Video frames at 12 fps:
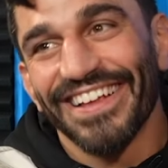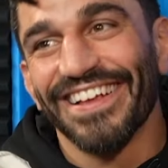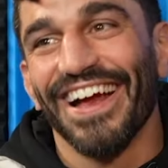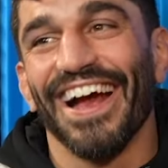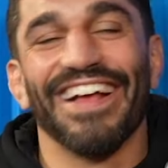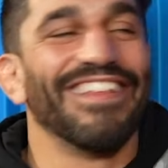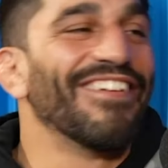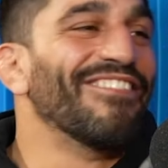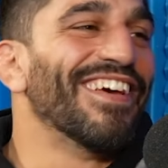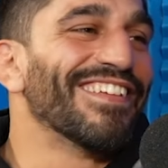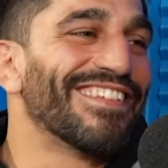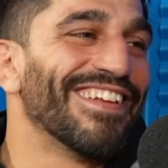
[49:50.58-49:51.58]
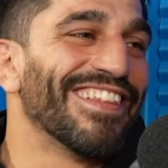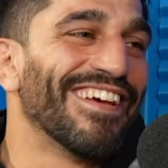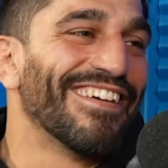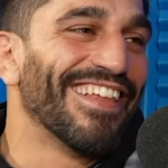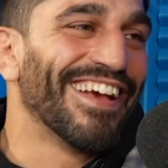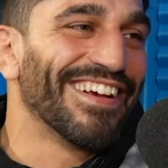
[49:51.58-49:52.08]
yeah, you missed it
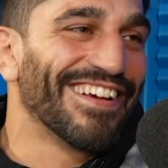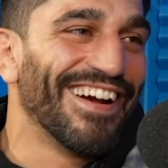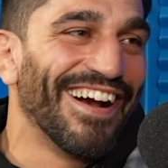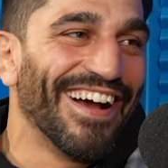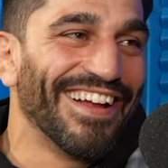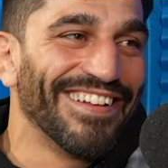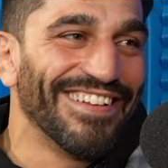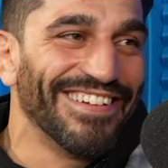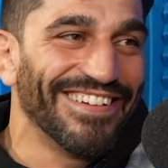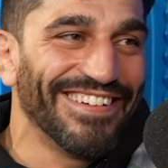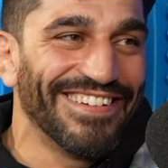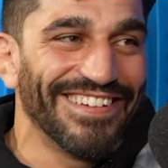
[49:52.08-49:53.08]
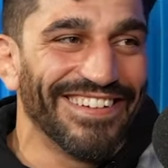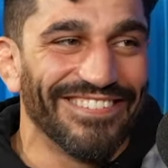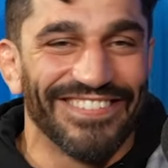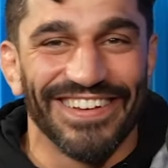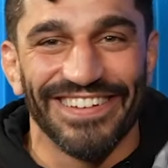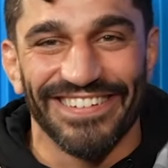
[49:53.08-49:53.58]
though. Thank God, dude, you
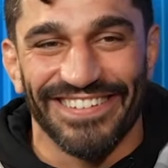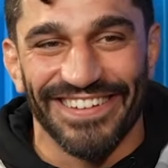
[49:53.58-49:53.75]
missed